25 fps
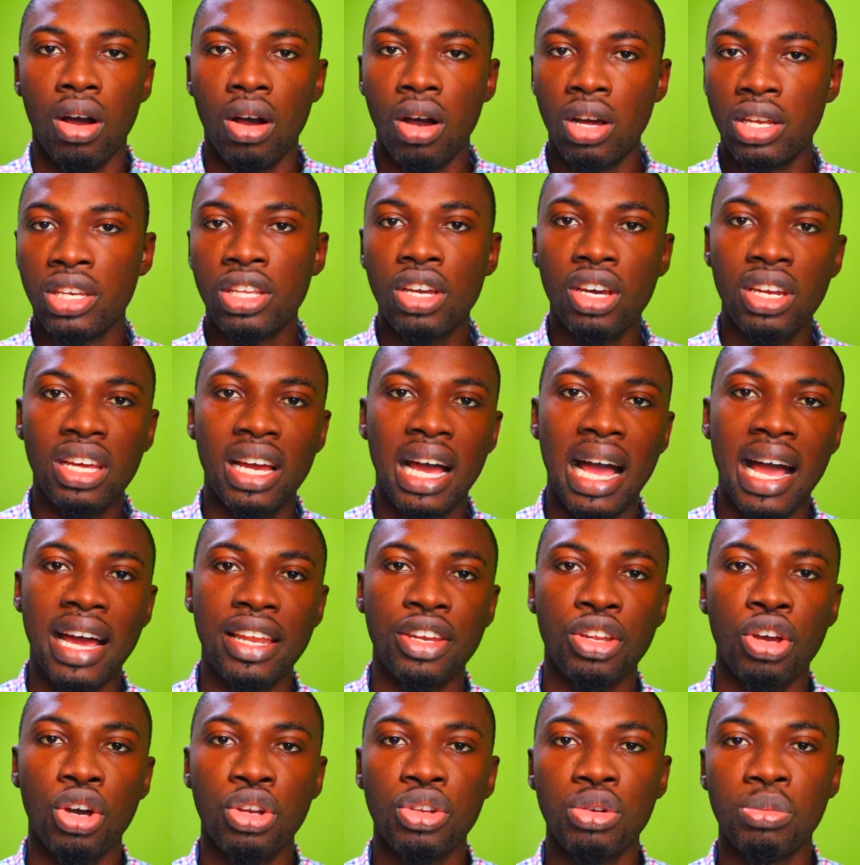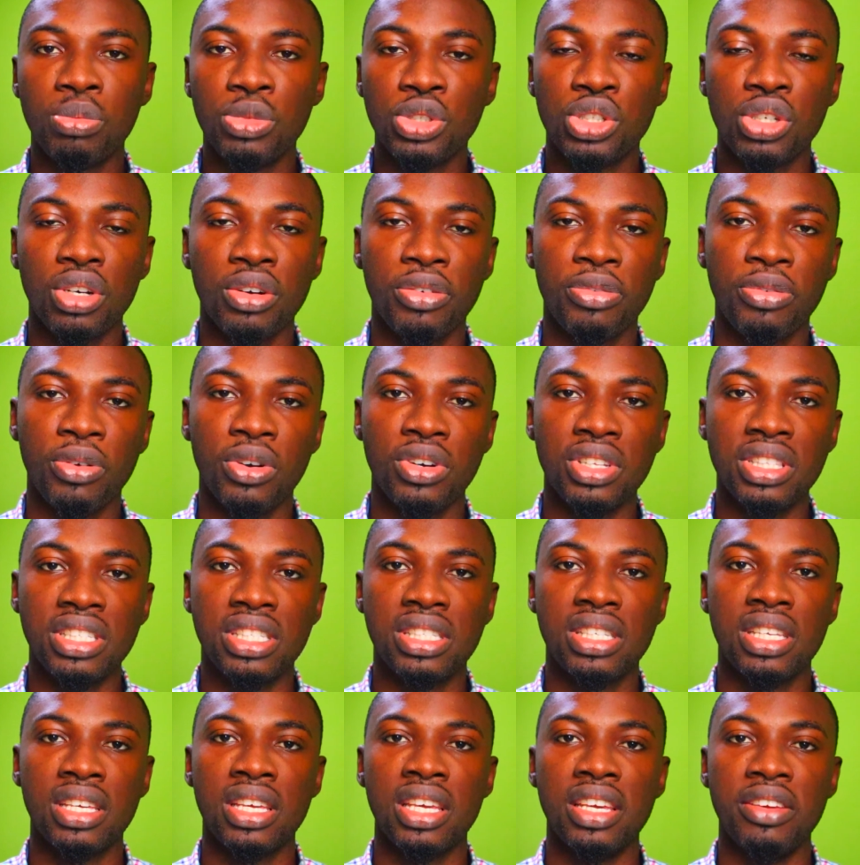On the other hand, other mutual
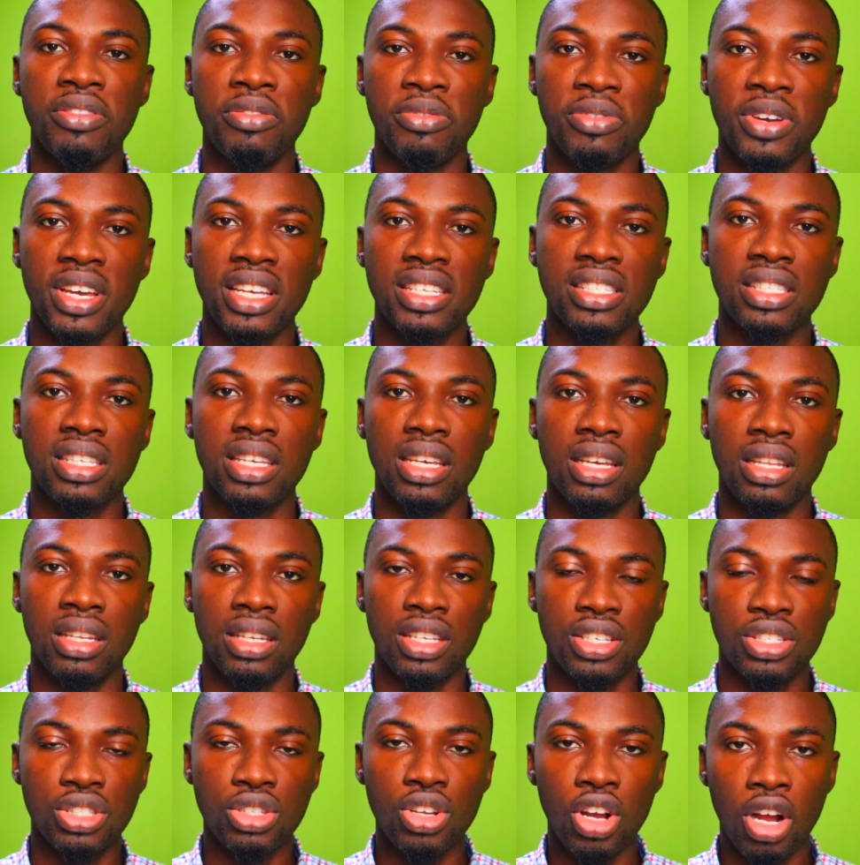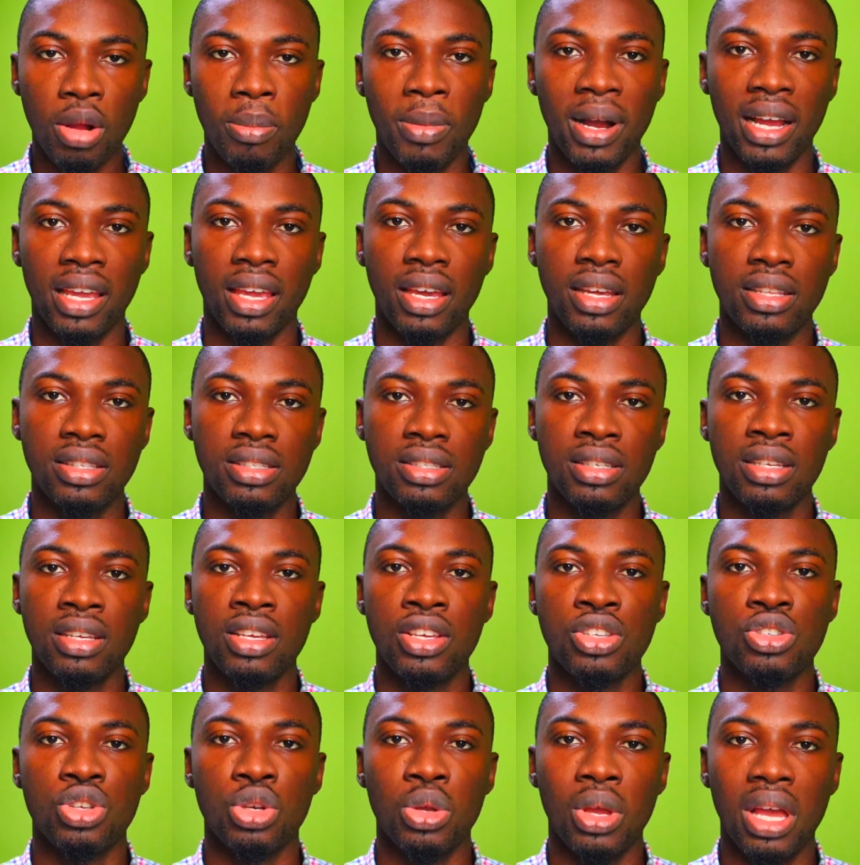funds invest in the stock market.
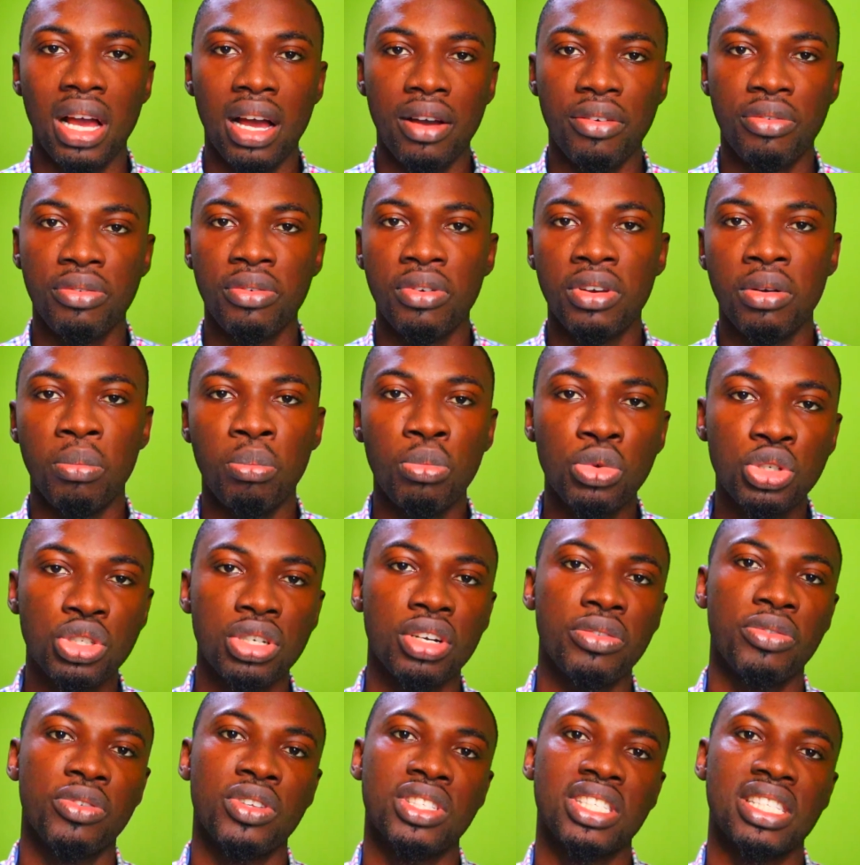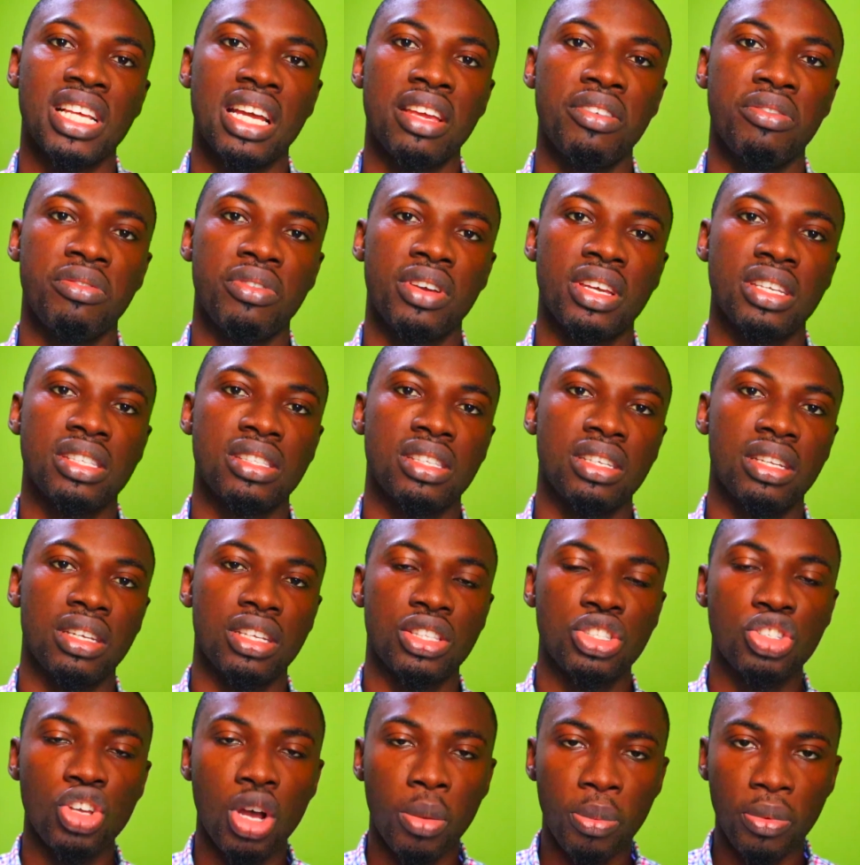So you have mutual funds that invest in
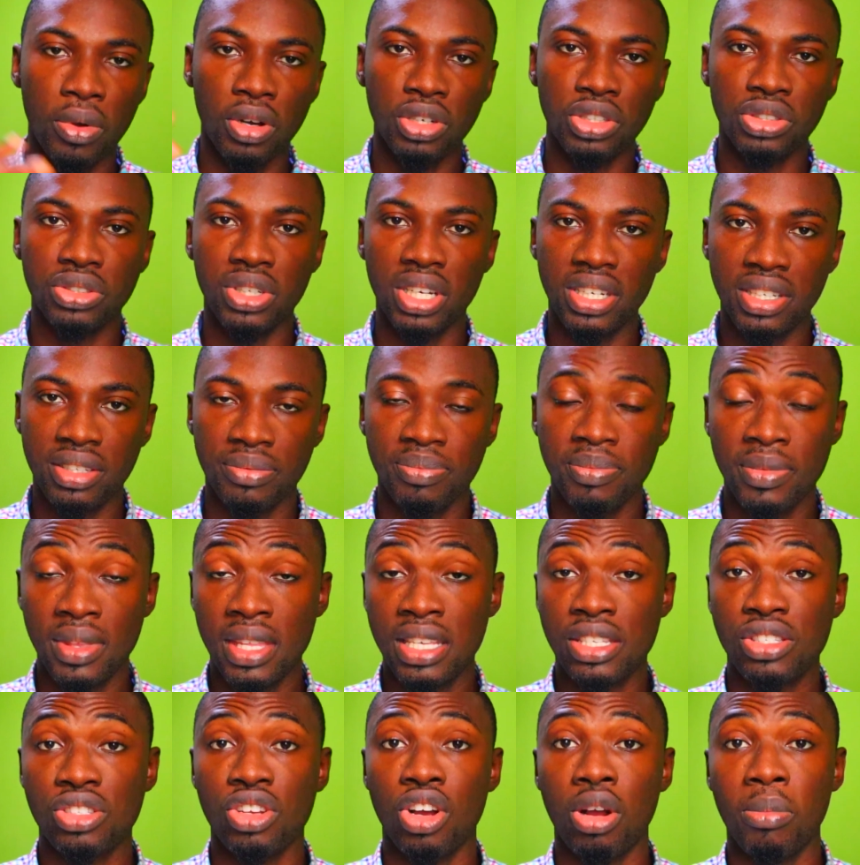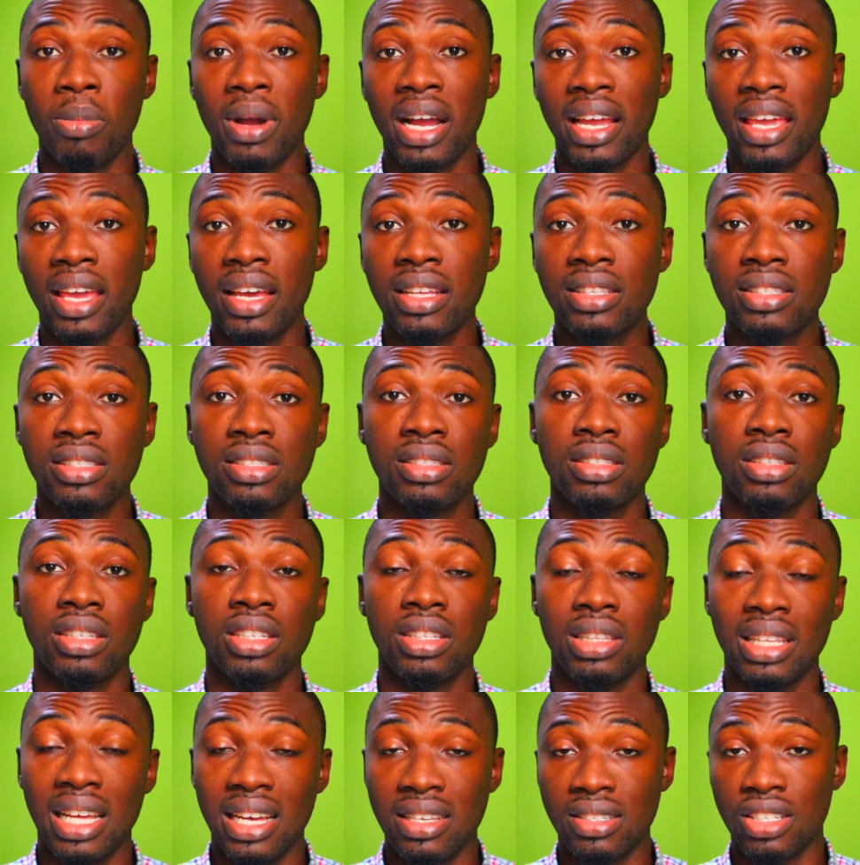the top 100 stock market,
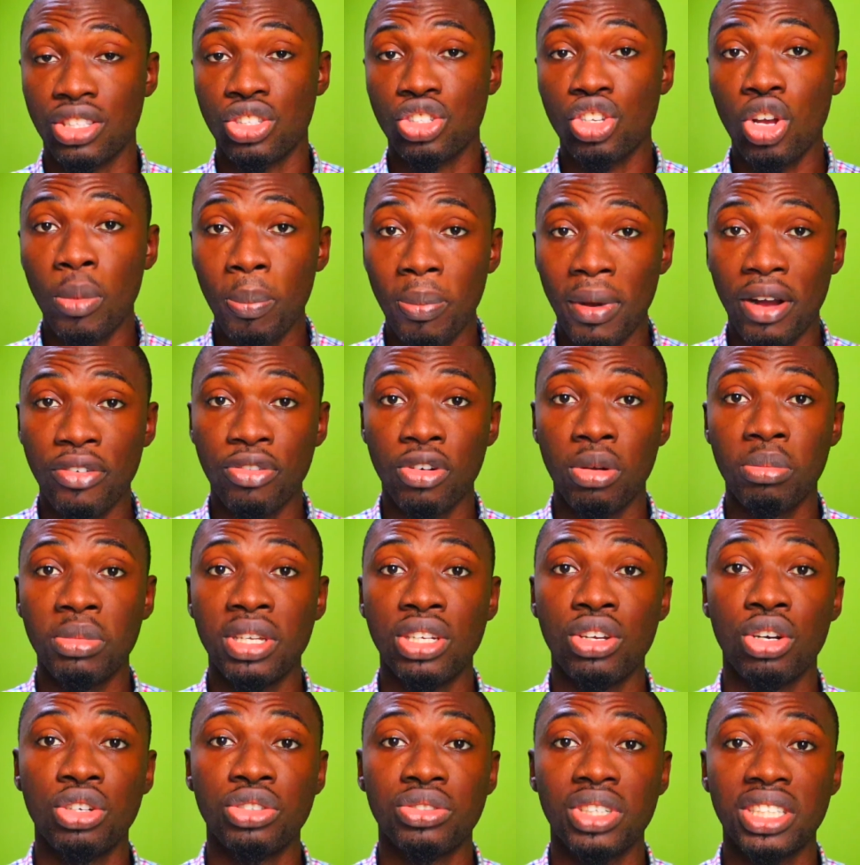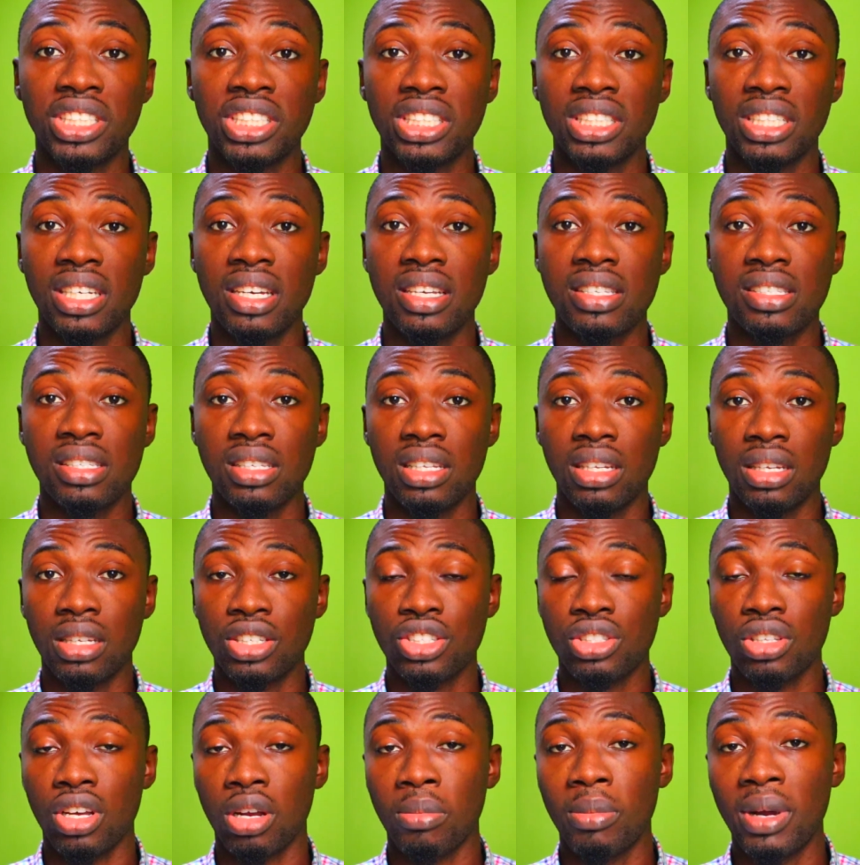that's the top performing 100 shares in the
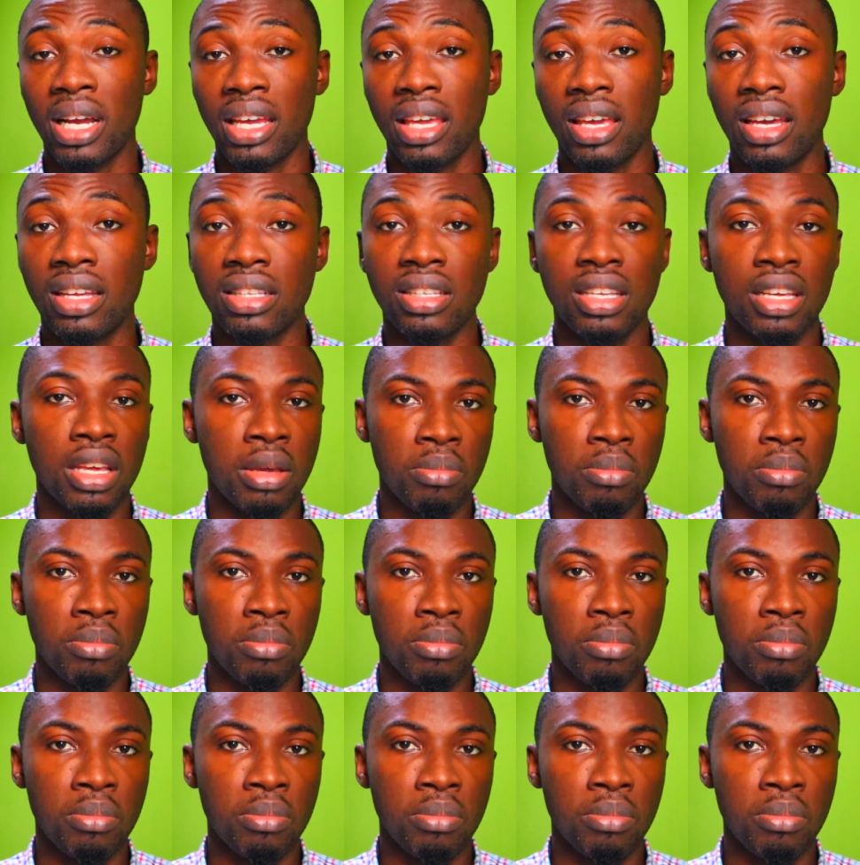stock market,